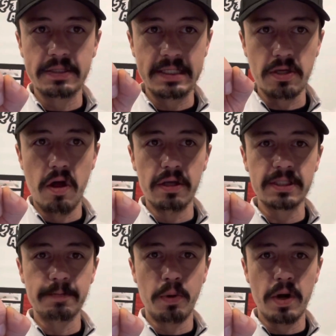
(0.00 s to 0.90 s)
It's all
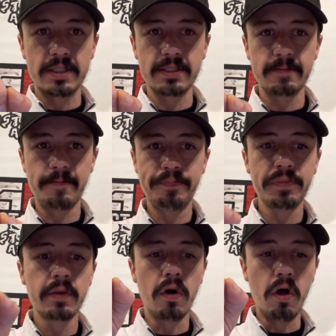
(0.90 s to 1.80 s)
sports,
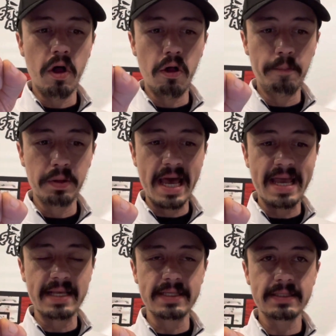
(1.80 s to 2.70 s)
all
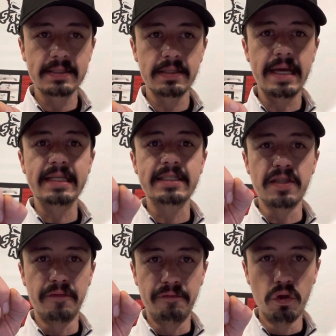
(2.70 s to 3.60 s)
plays. It's
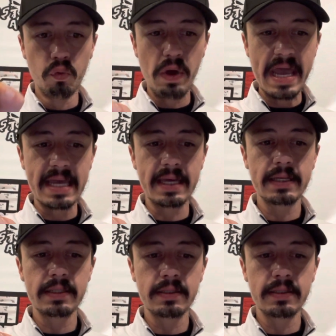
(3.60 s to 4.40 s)
the full week.